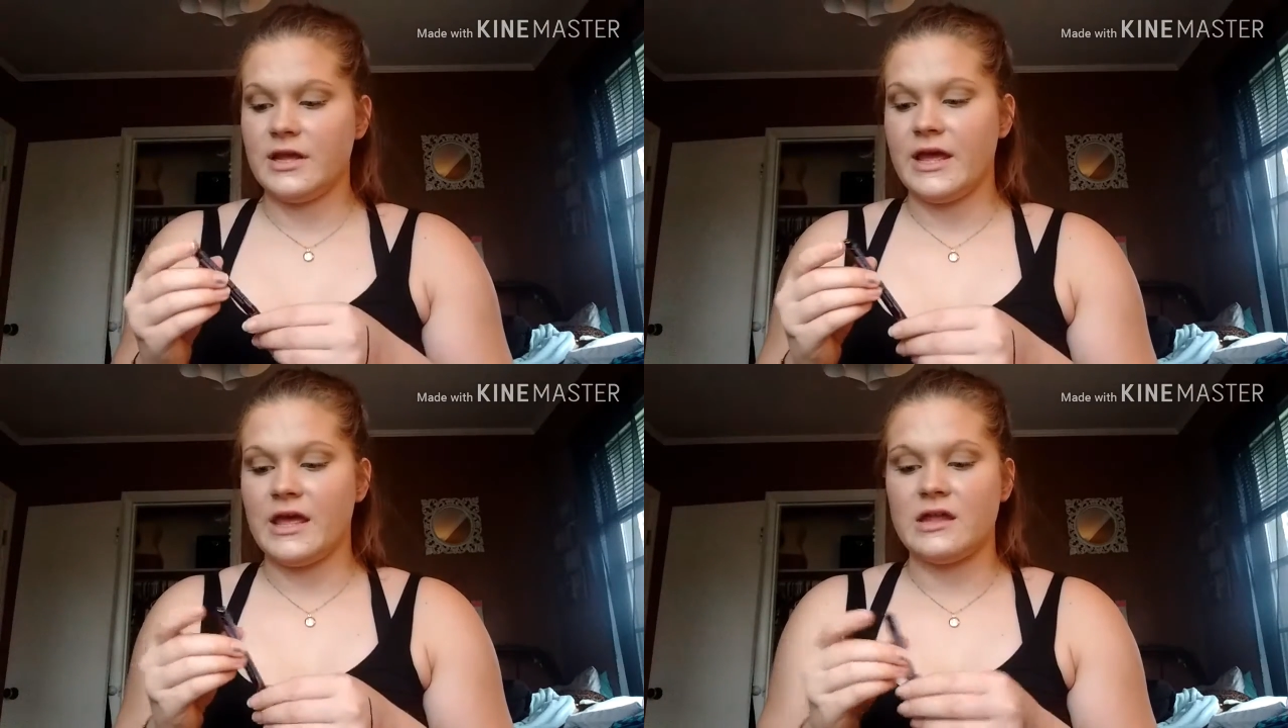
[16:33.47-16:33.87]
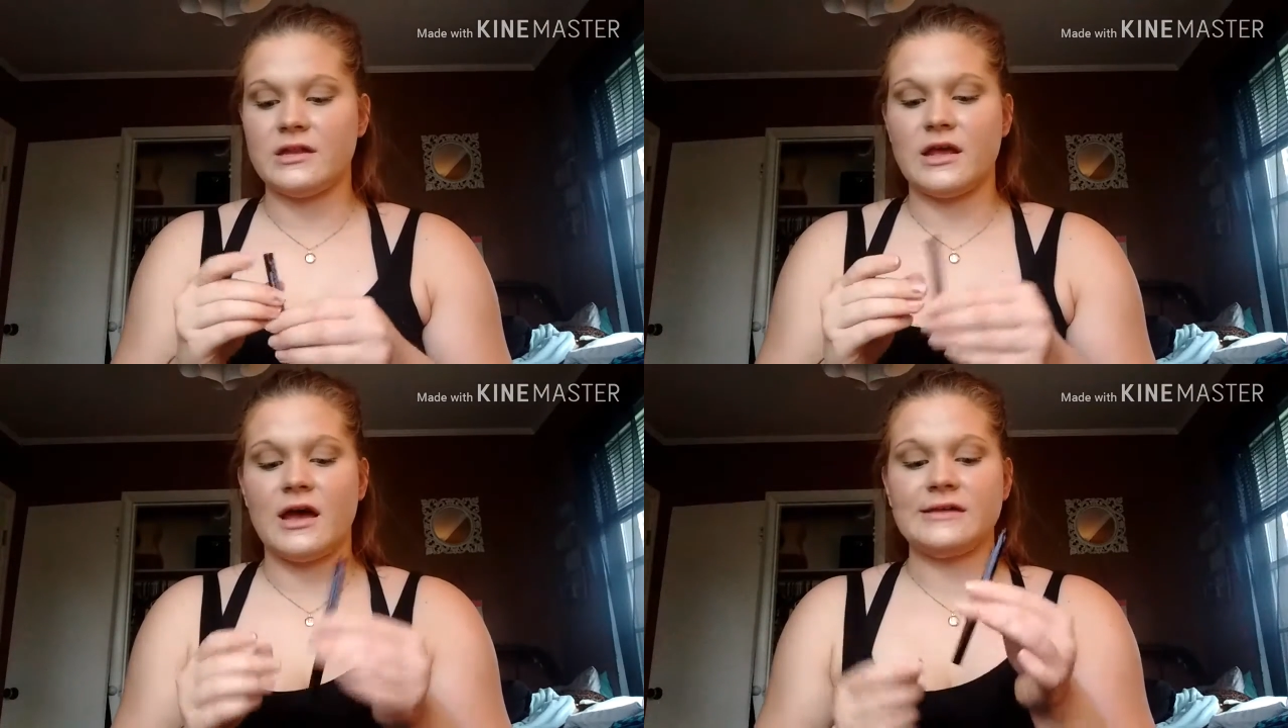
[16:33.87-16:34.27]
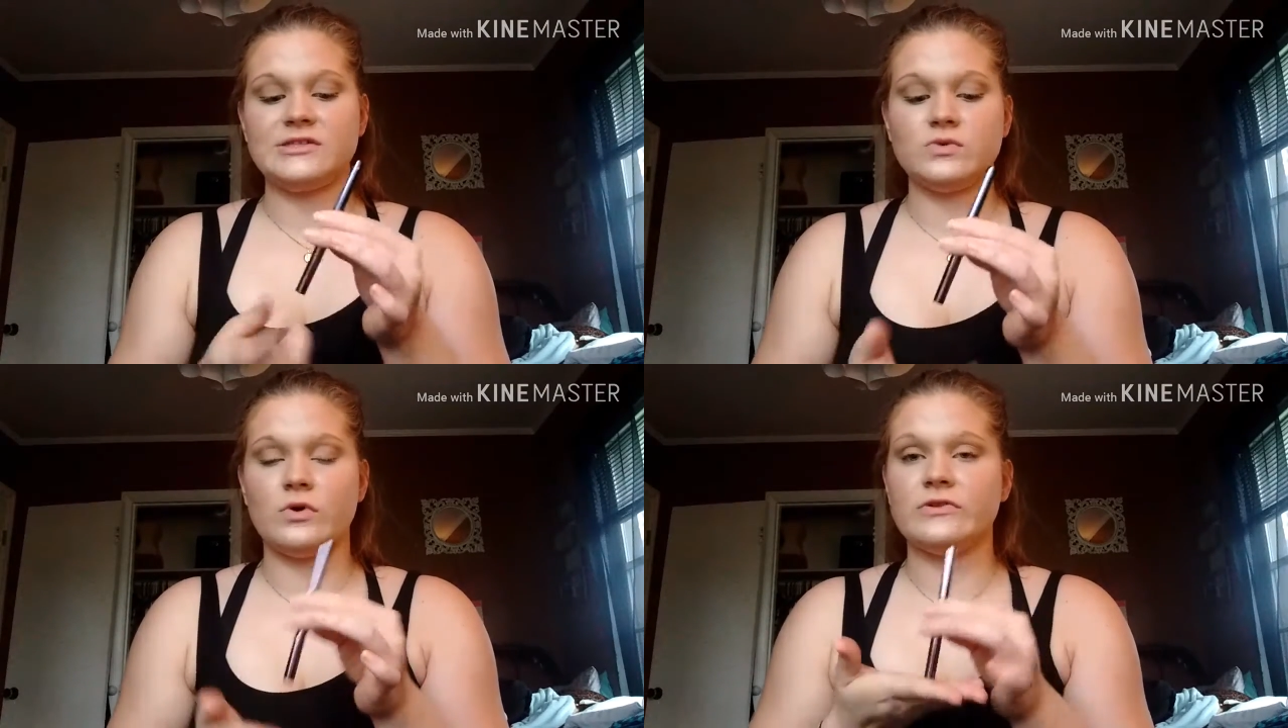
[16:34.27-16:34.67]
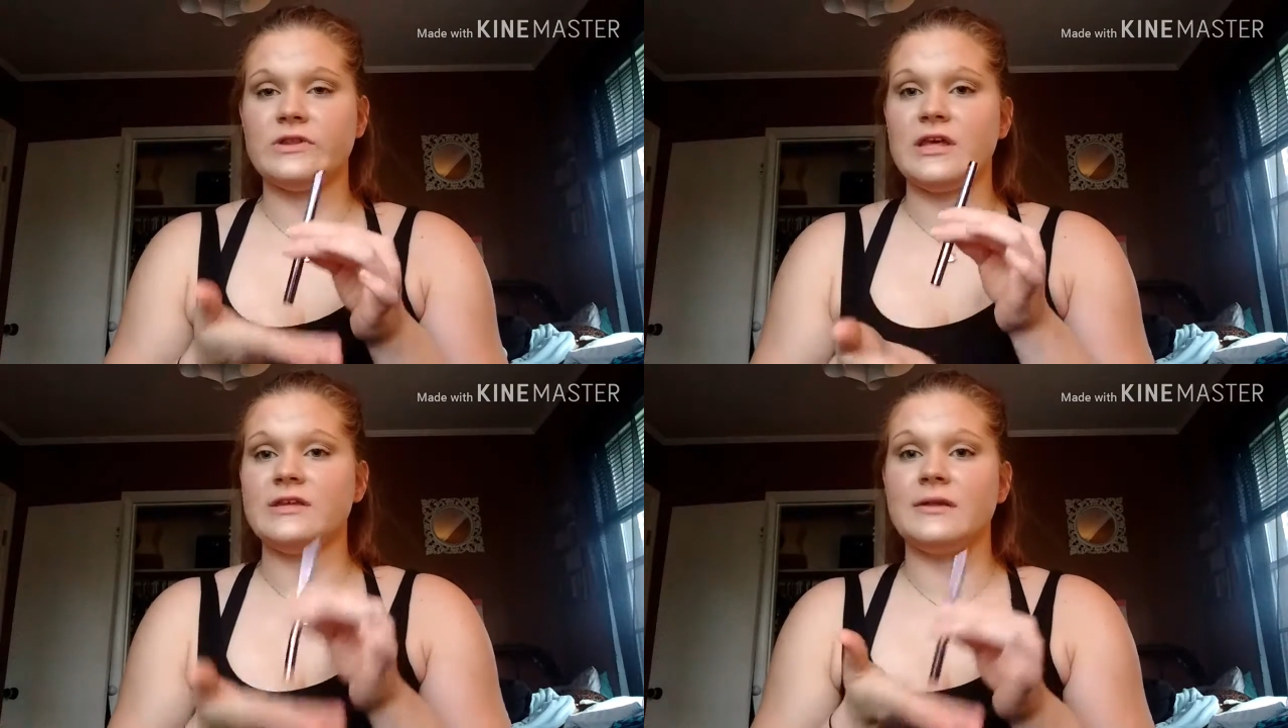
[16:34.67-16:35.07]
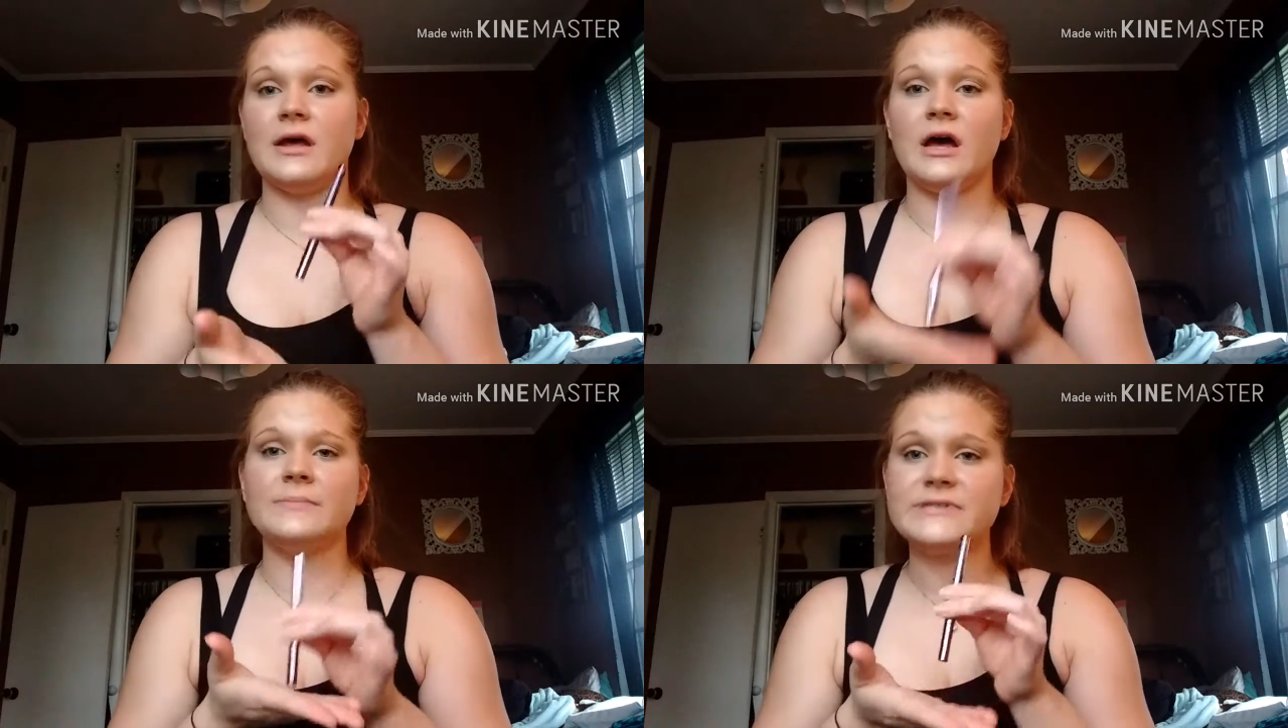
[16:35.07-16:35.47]
And I store it
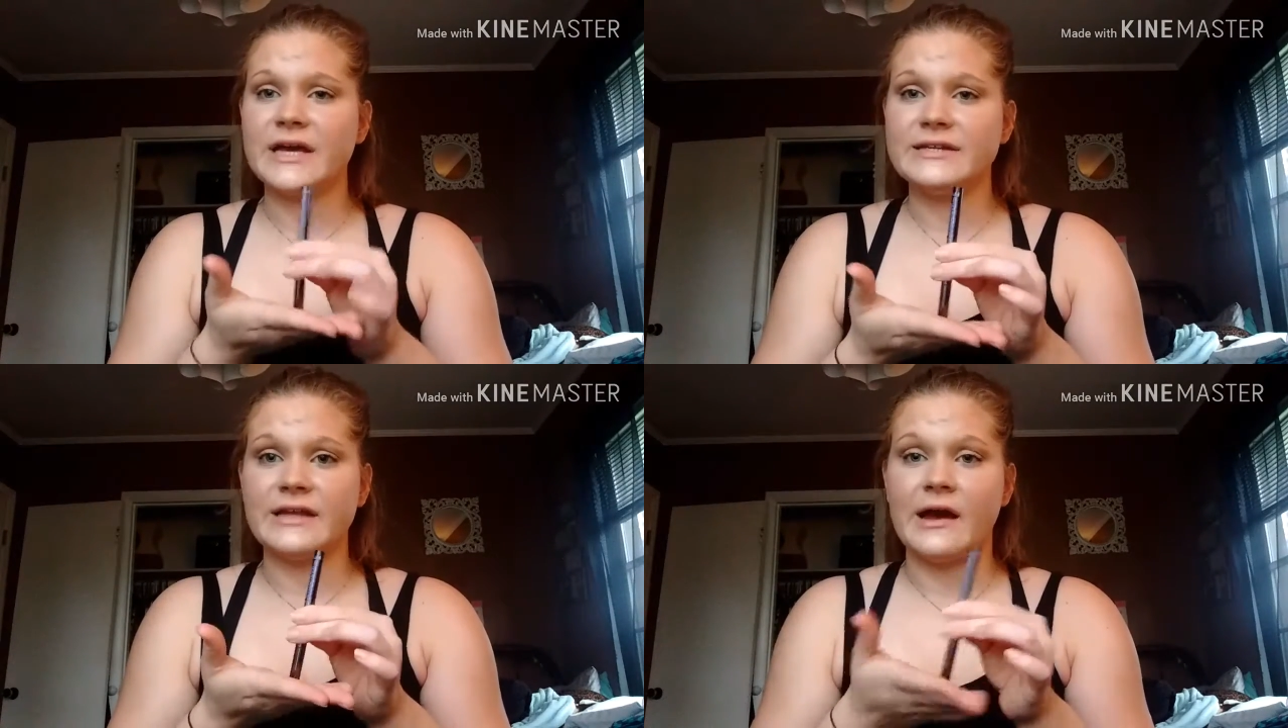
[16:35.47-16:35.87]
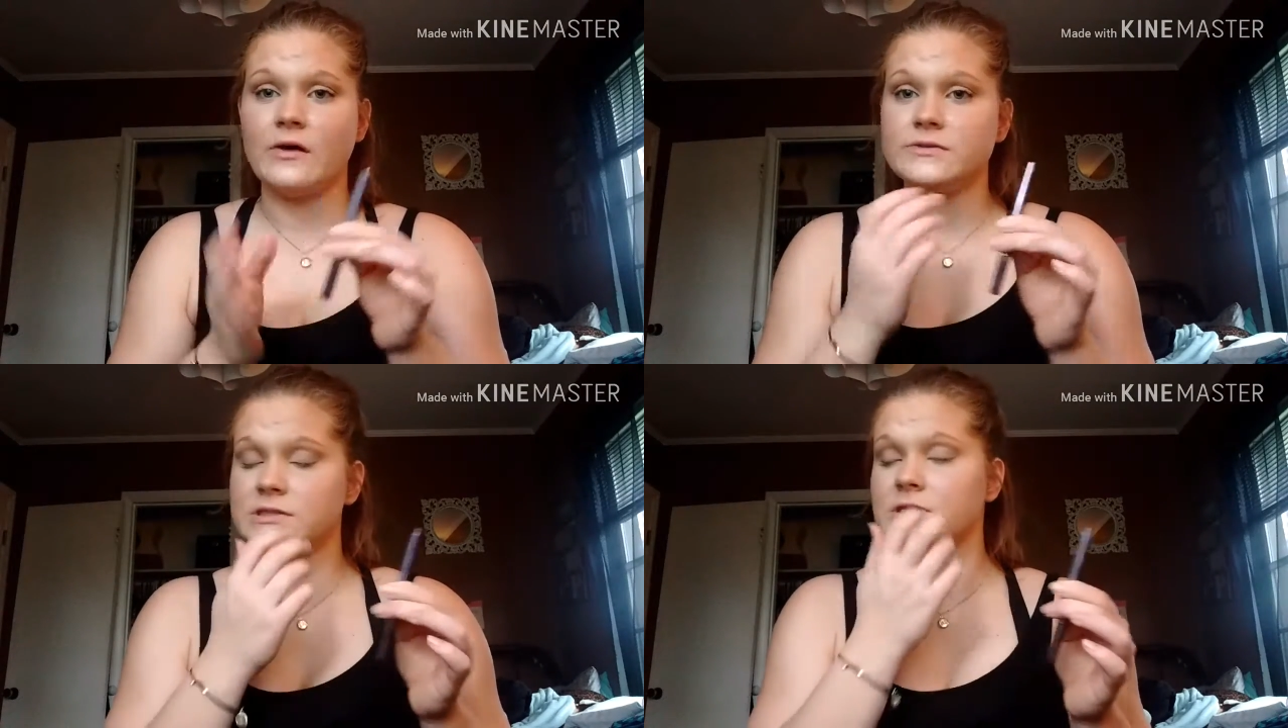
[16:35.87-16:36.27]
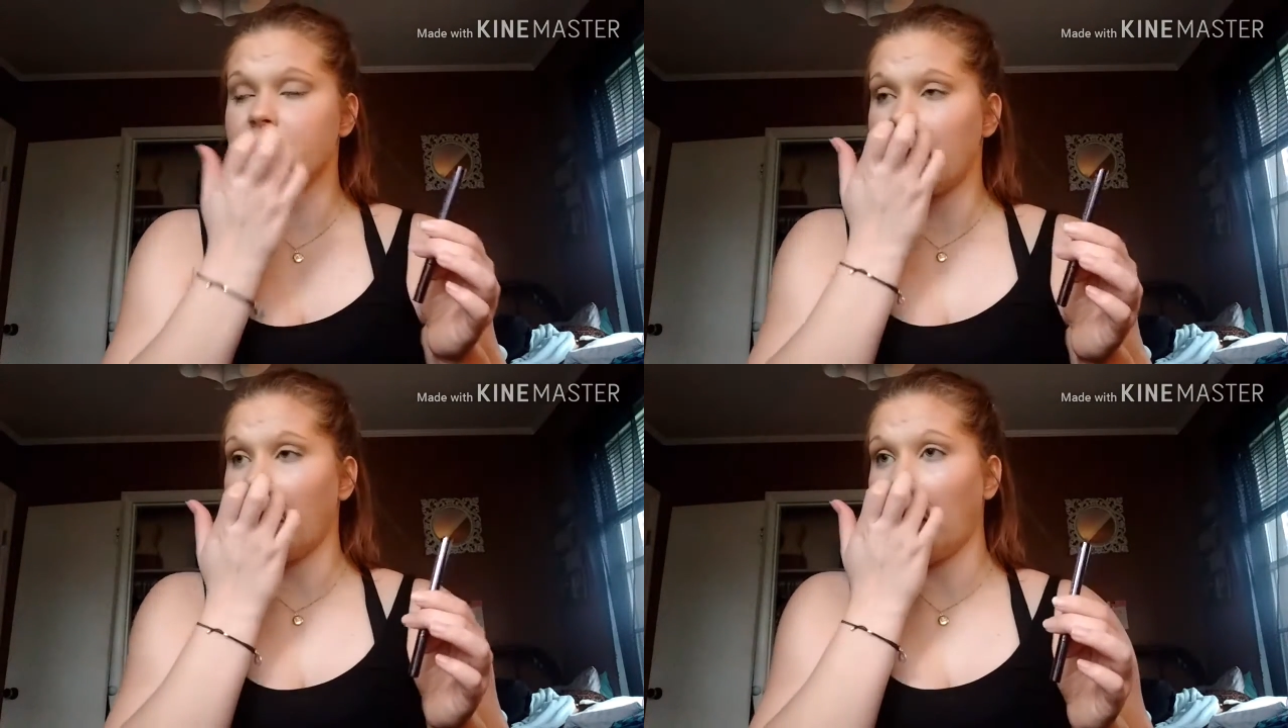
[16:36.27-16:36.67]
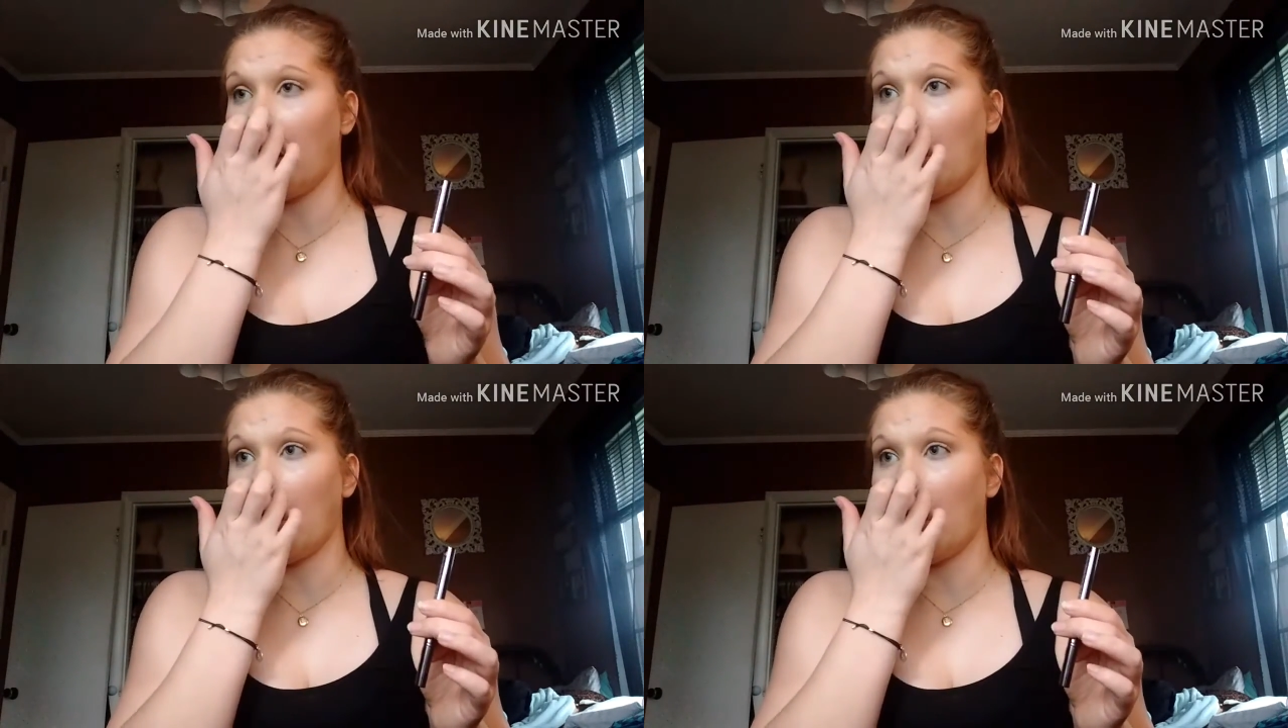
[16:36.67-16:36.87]
upside down so that